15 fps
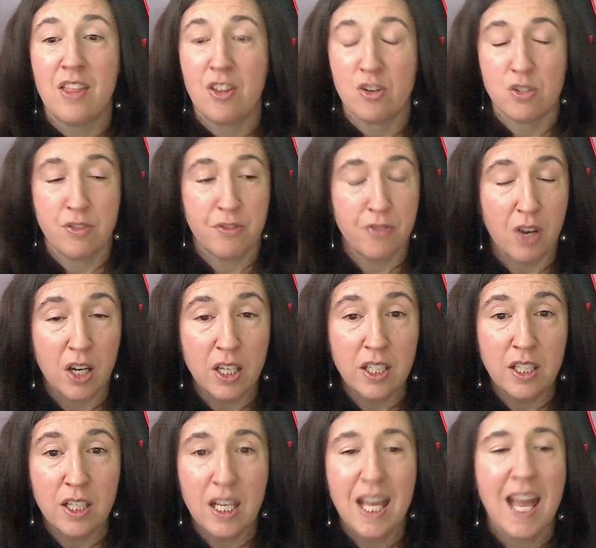there's
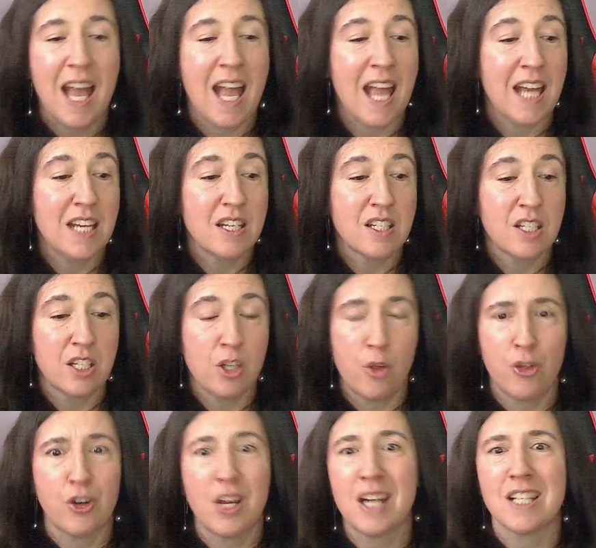fun, and you know,
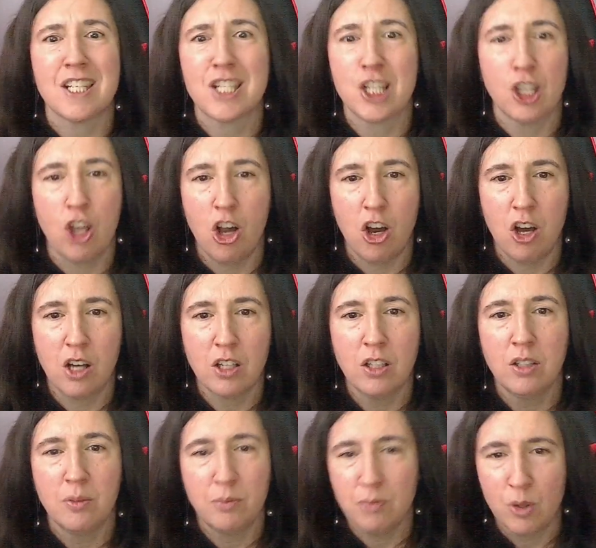they're not a slog
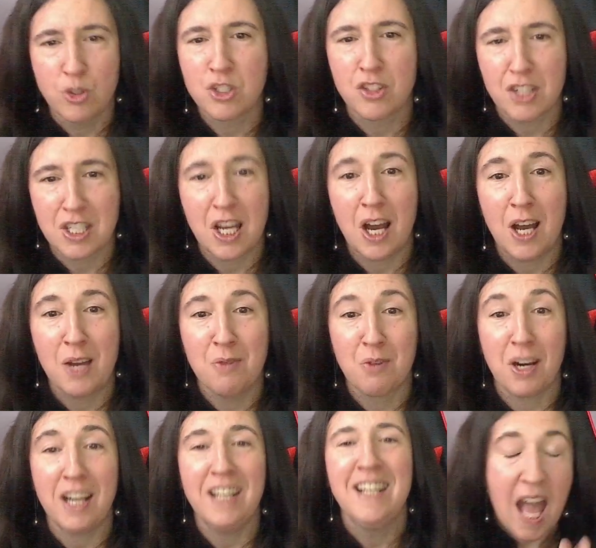most of the time,
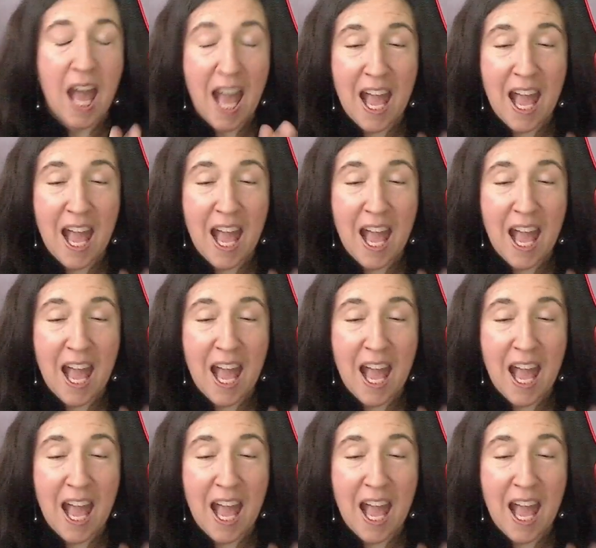right?